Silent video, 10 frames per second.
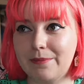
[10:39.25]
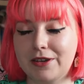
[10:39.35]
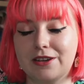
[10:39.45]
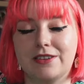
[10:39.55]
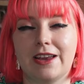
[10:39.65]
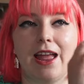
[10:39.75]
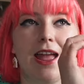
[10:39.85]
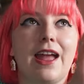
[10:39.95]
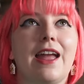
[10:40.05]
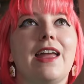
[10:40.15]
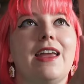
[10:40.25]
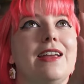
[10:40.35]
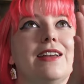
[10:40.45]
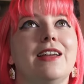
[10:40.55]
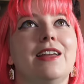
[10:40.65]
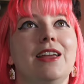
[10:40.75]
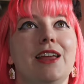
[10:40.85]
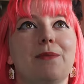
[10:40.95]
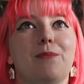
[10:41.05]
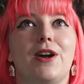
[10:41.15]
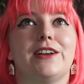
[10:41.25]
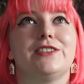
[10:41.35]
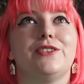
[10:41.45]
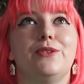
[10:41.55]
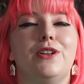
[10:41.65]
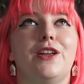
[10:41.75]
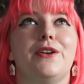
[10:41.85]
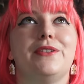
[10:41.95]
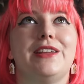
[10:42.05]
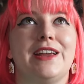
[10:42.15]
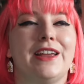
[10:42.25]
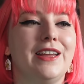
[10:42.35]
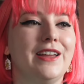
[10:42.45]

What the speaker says: because I hate impractical clothing.